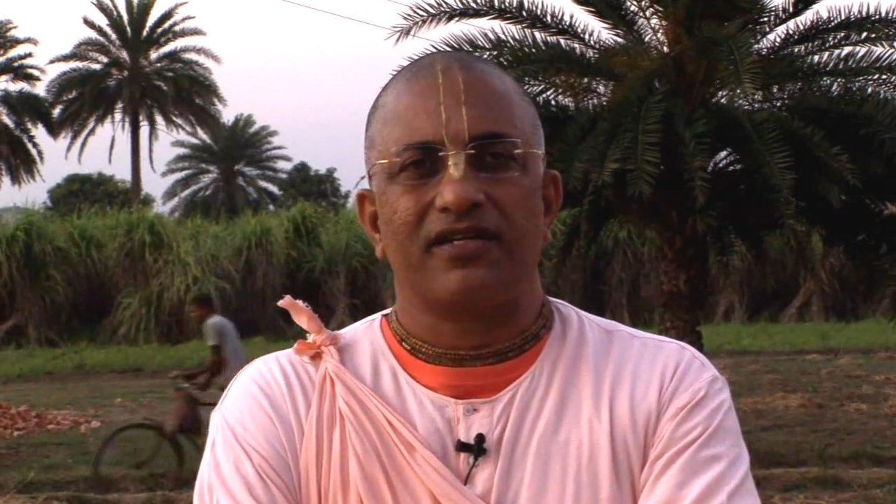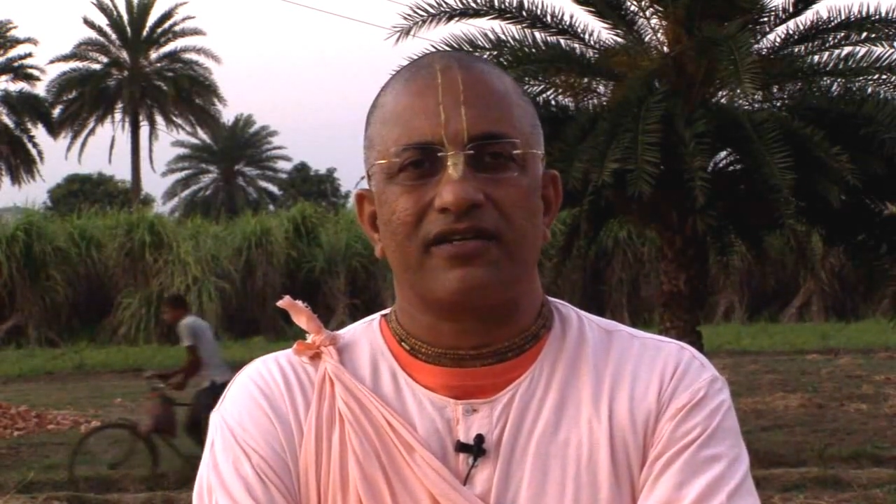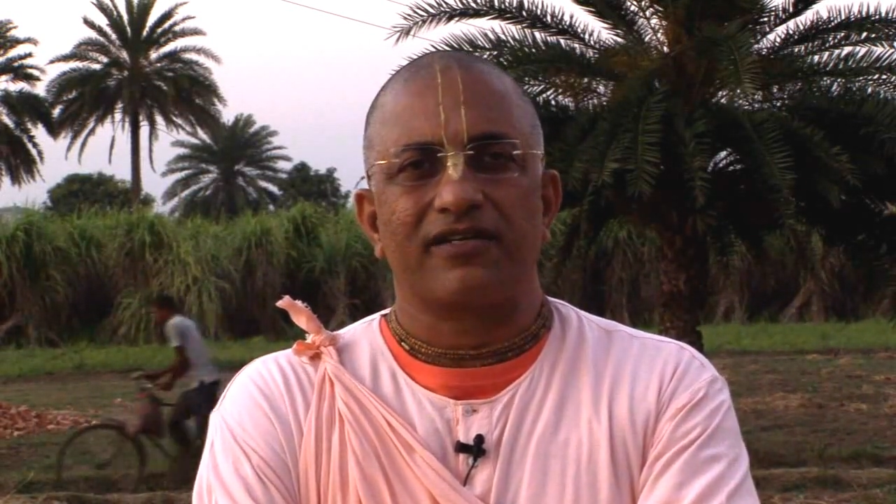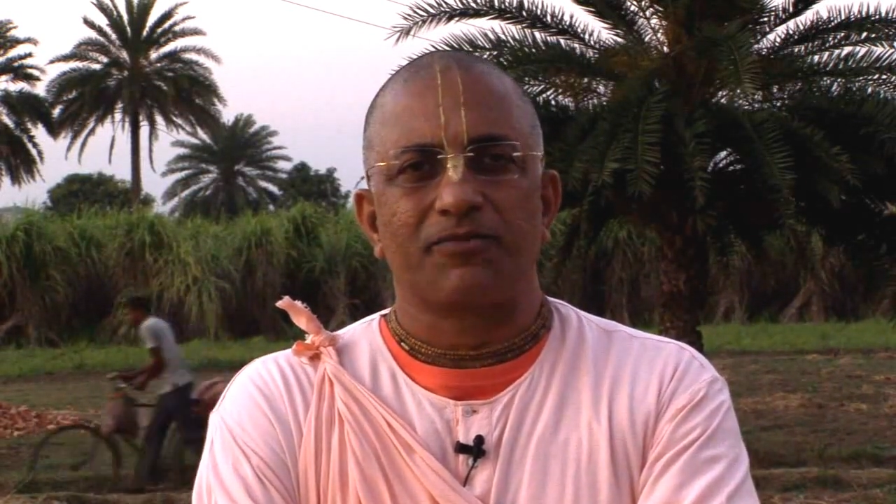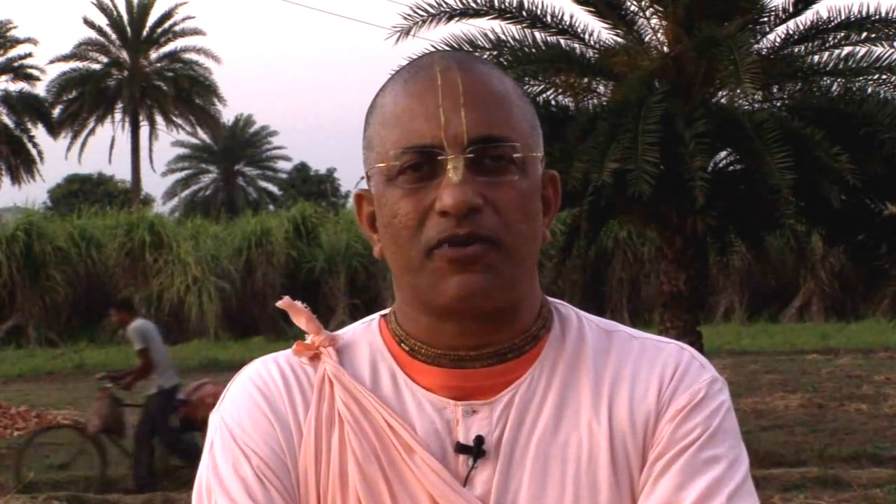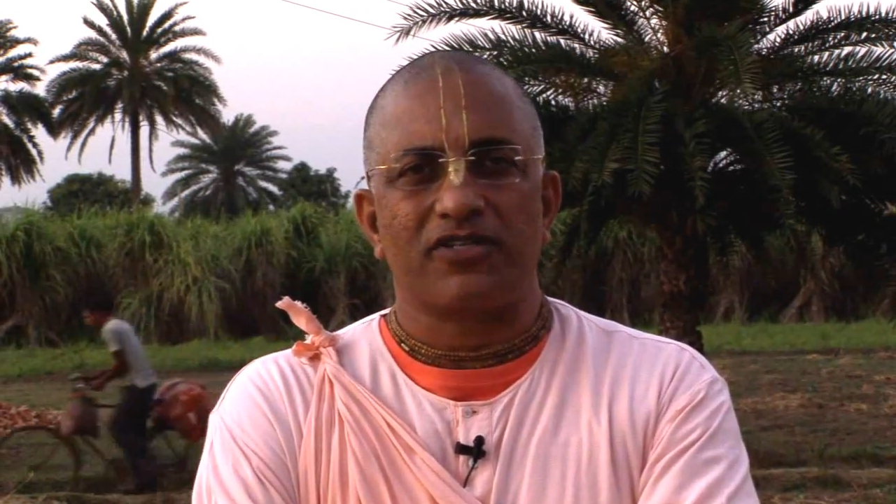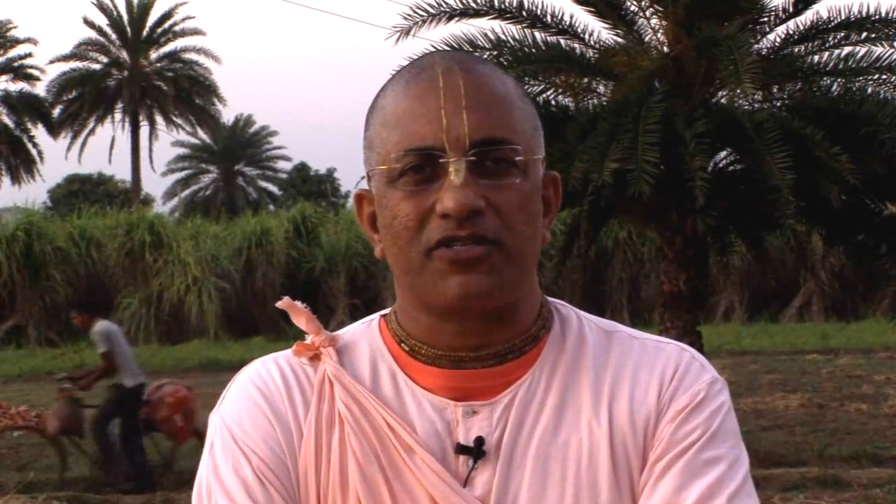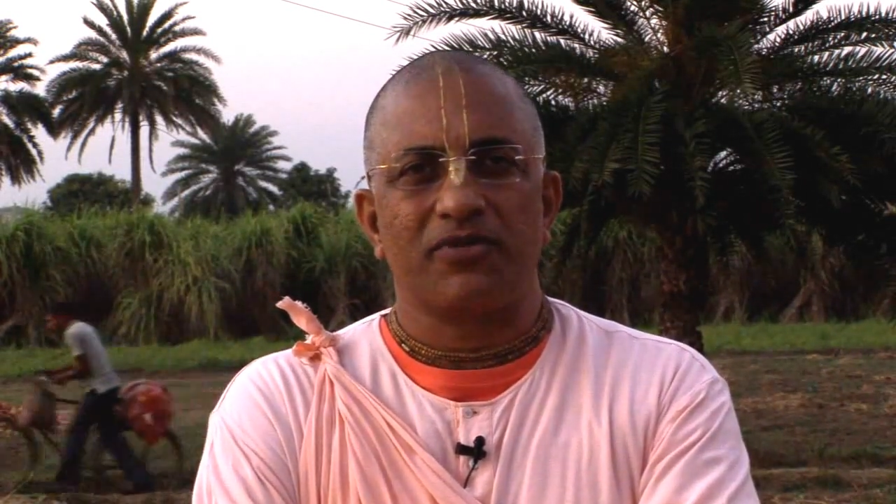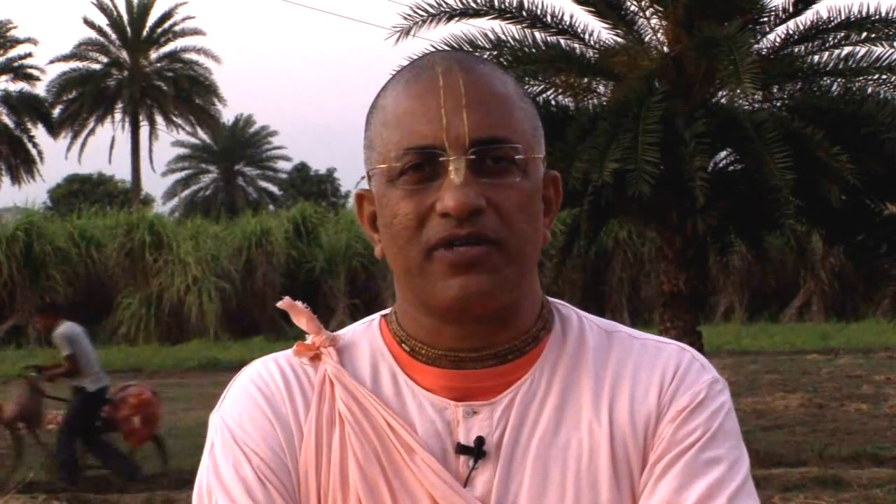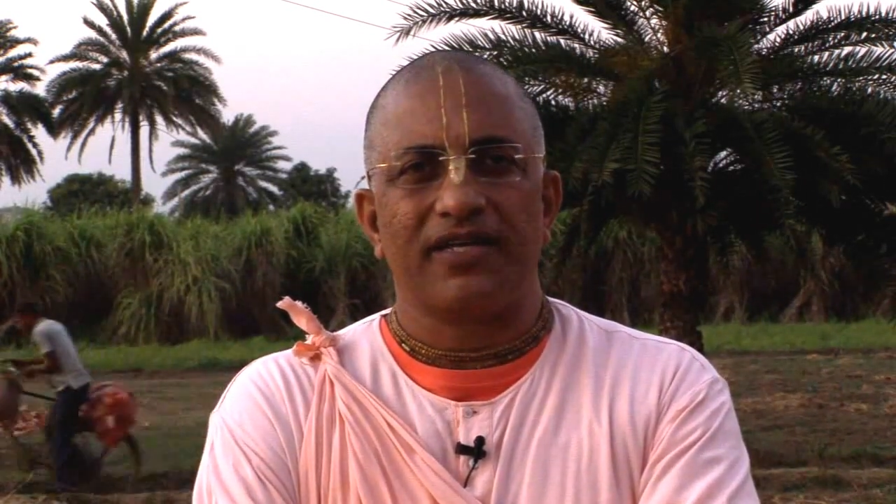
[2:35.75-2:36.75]

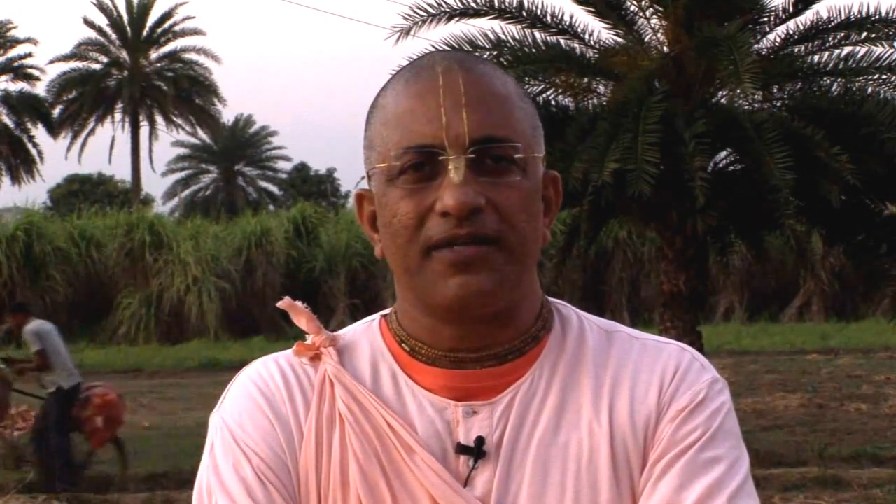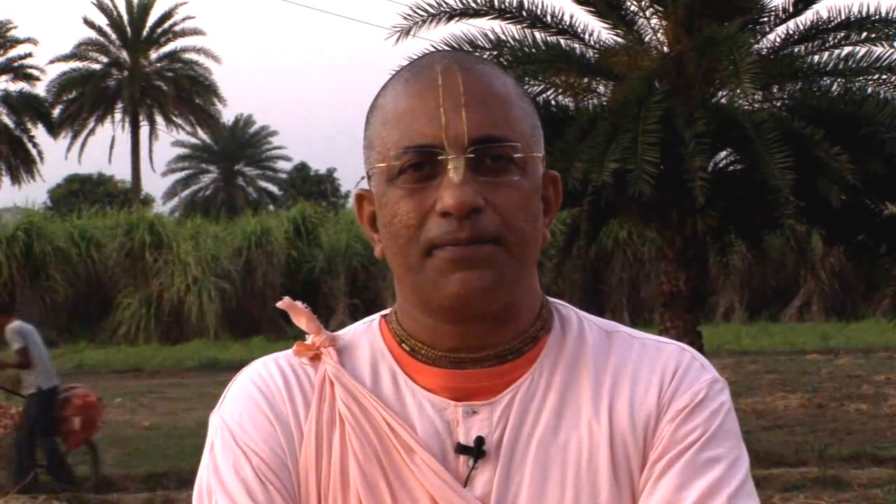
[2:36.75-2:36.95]
responsibility,